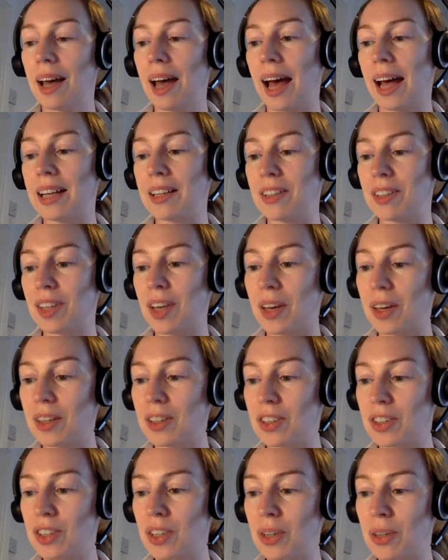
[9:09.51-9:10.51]
and
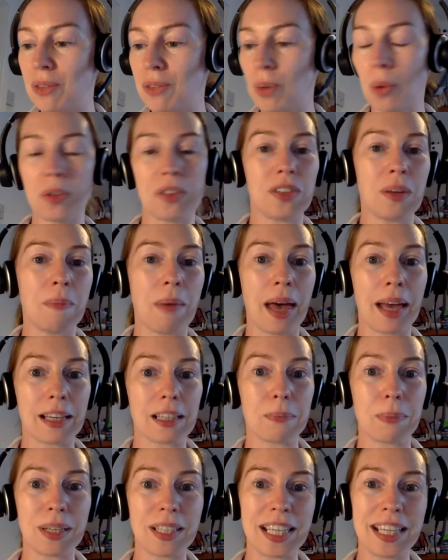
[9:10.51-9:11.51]
that you've got some
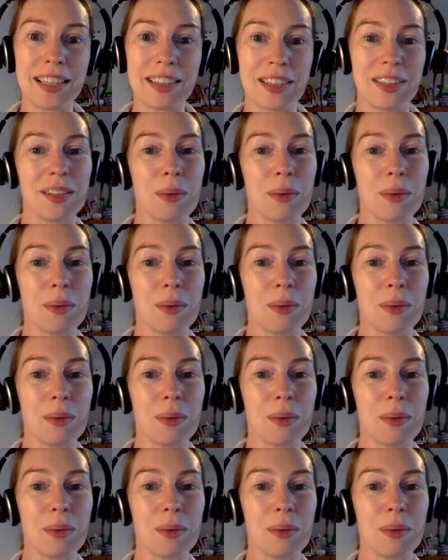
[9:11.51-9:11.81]
expertise